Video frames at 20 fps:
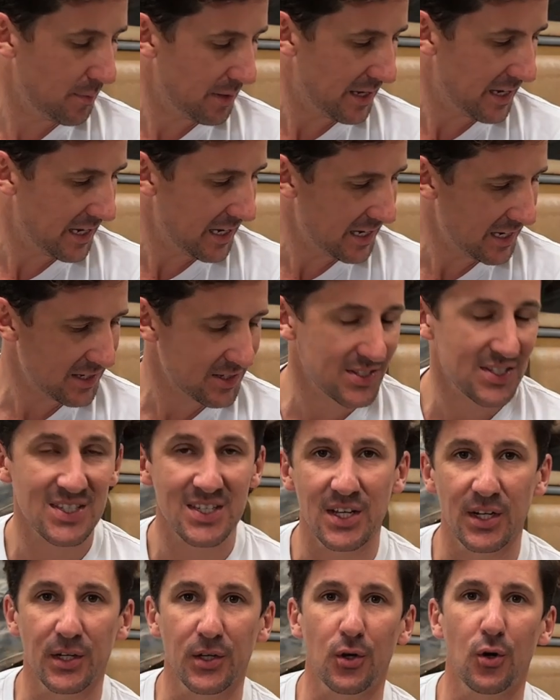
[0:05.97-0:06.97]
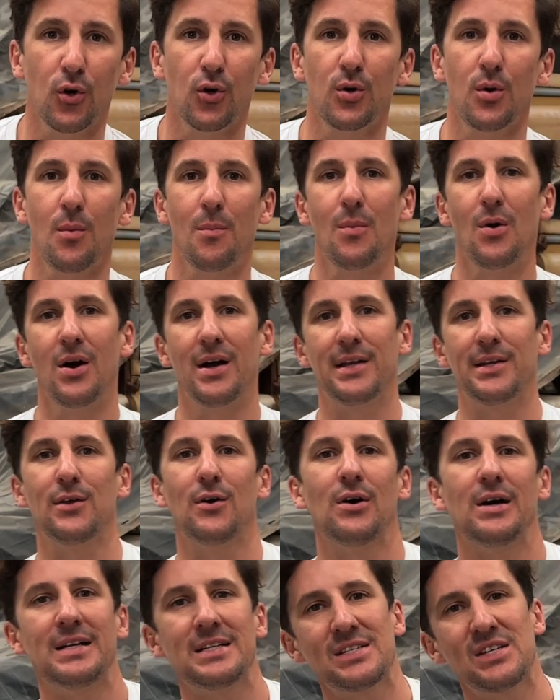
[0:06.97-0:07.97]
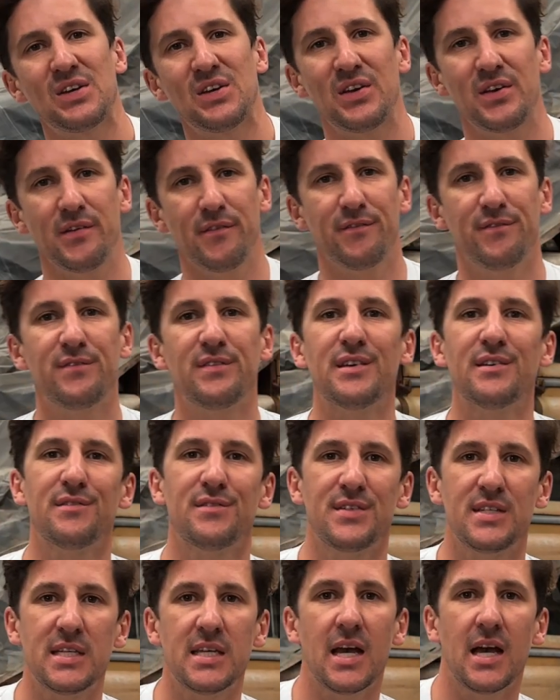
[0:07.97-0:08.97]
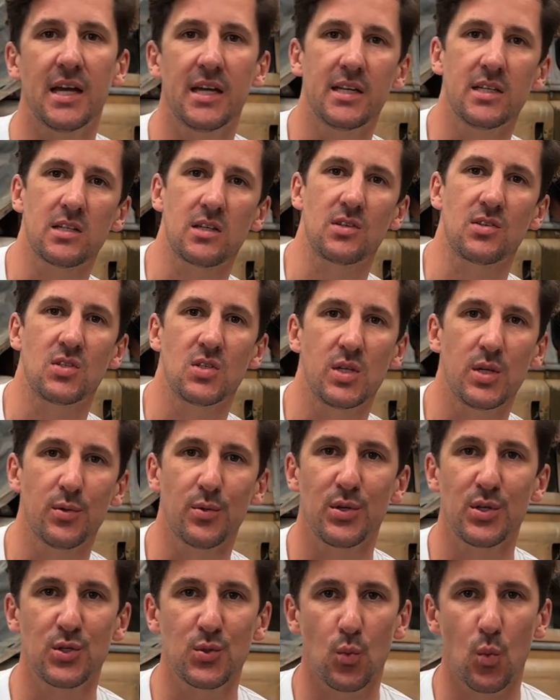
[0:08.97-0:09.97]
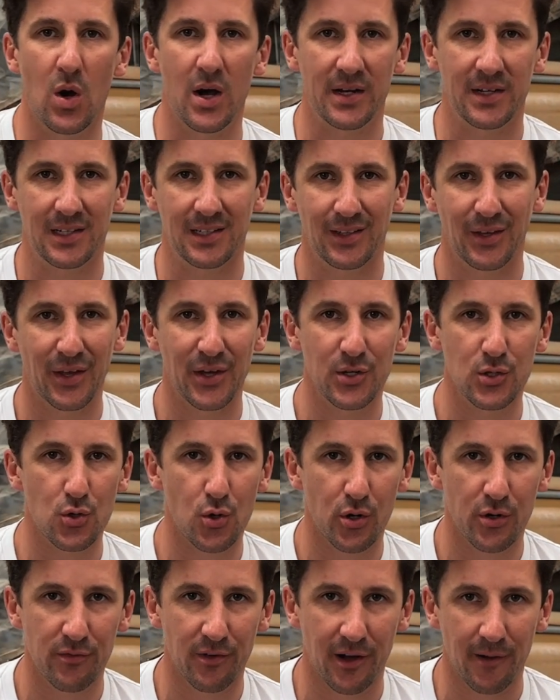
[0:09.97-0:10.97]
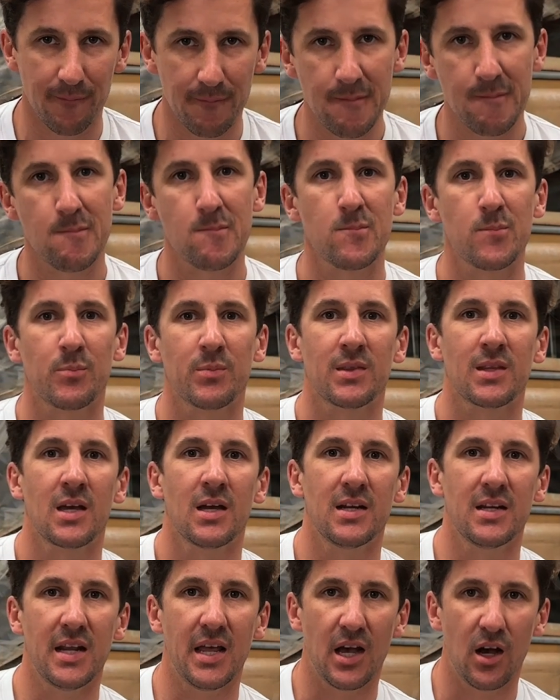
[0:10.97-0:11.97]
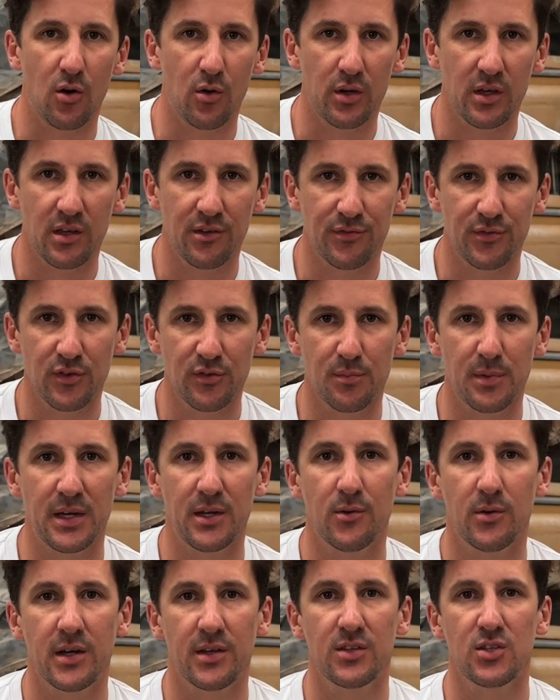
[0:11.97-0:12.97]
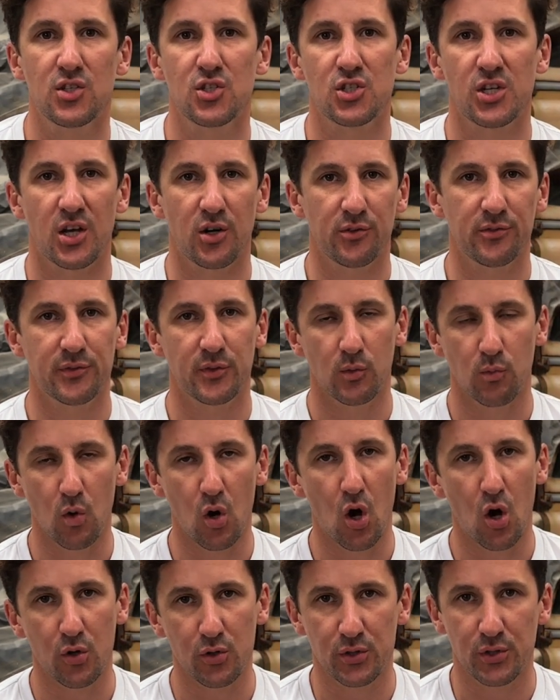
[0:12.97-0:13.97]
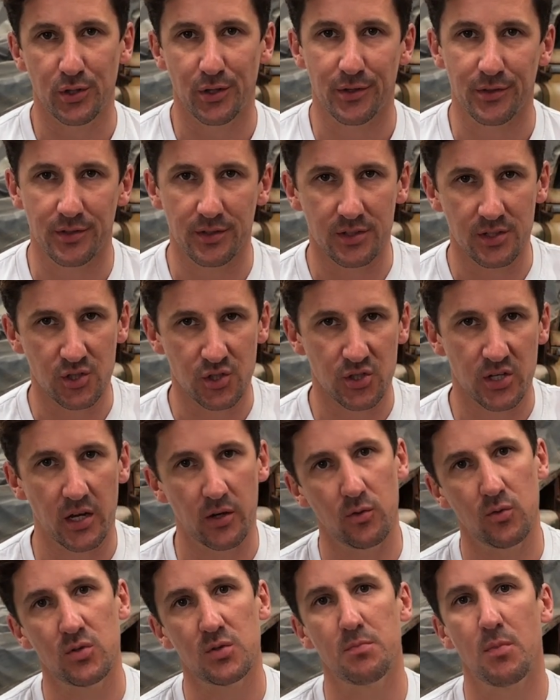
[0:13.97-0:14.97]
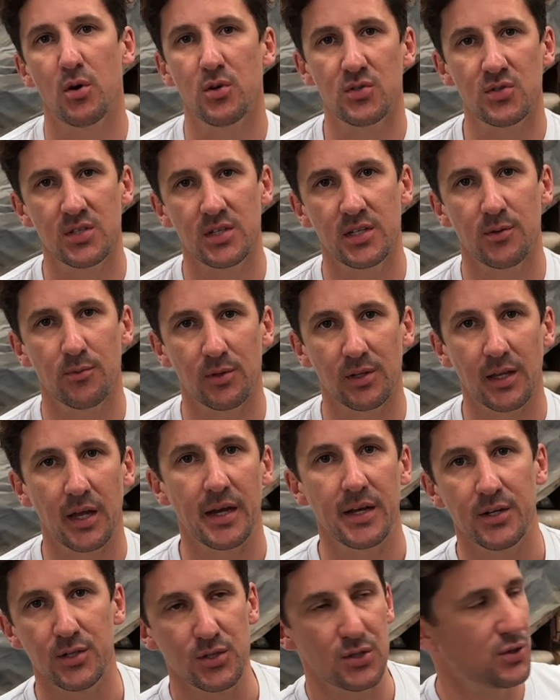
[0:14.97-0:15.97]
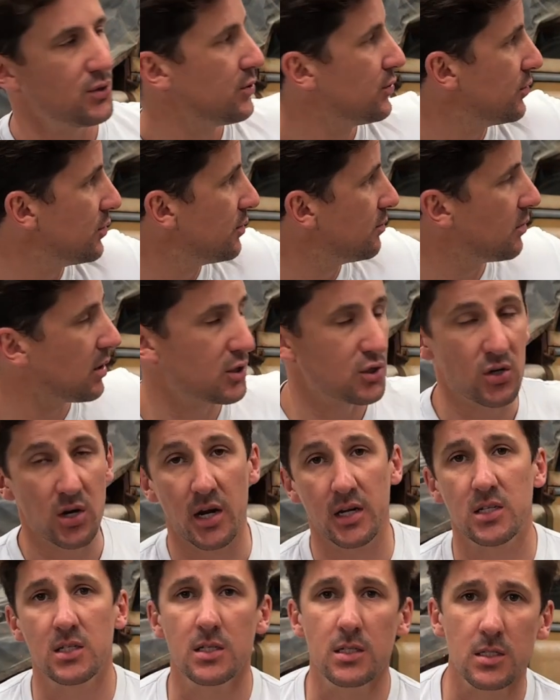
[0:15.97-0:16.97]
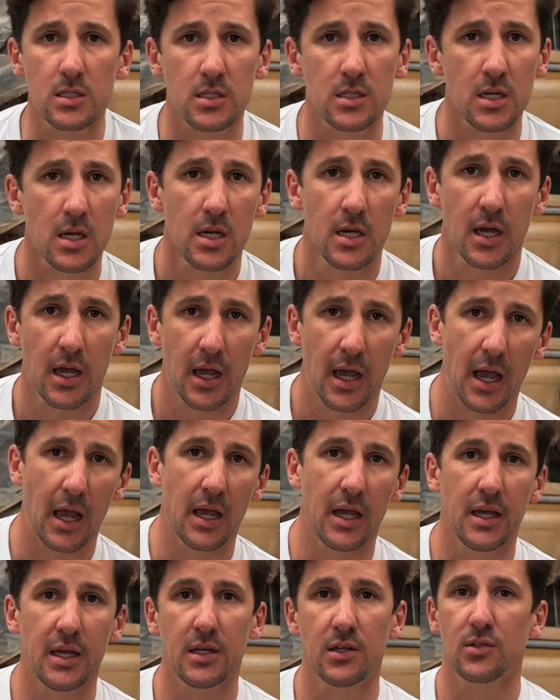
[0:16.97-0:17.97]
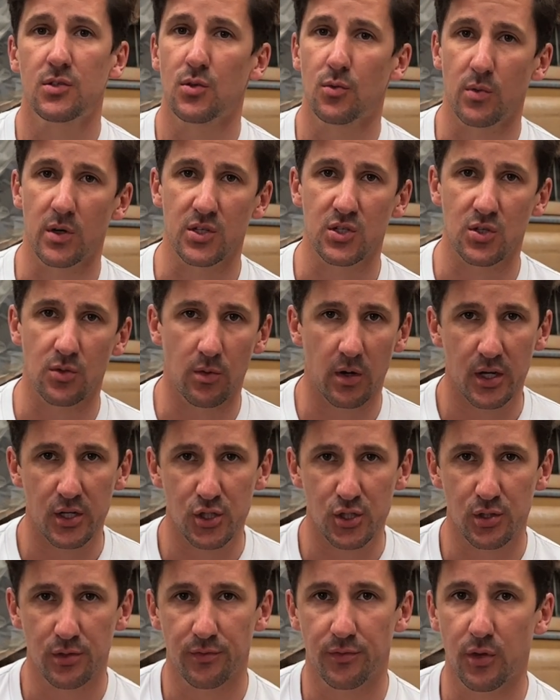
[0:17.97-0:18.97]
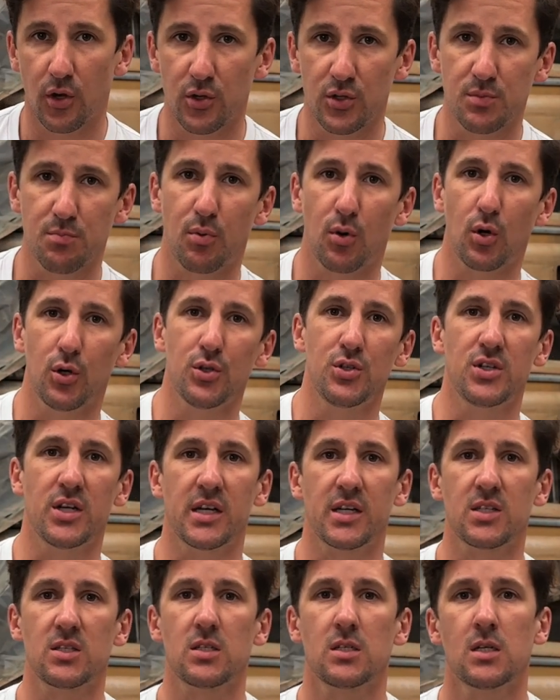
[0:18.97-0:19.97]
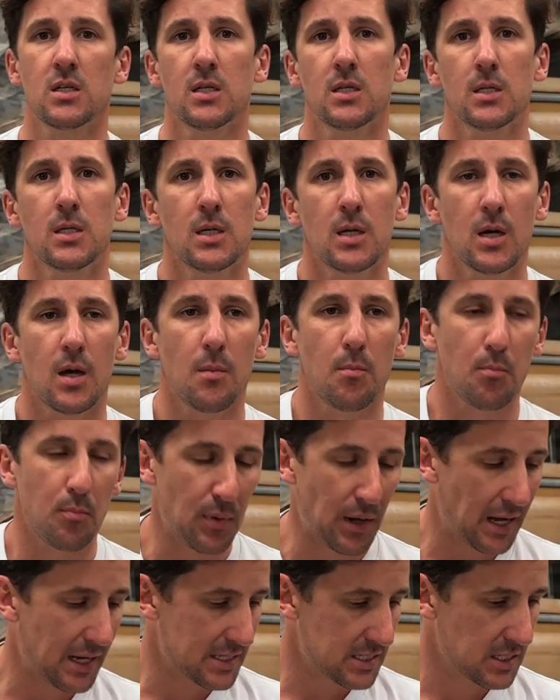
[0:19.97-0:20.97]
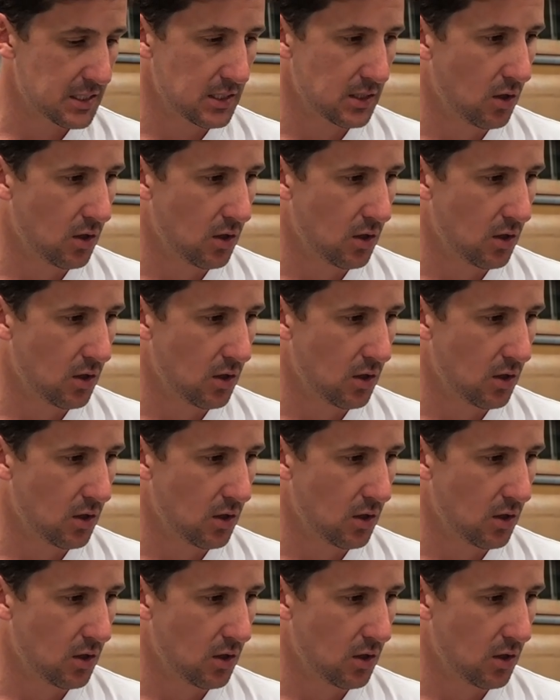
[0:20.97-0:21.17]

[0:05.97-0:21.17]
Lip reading: here sitting on my 1958 Series 1 Land Rover. Now, if you've been around this channel for a while, you know that this channel is mostly related to my tractors and the restoration of those projects. But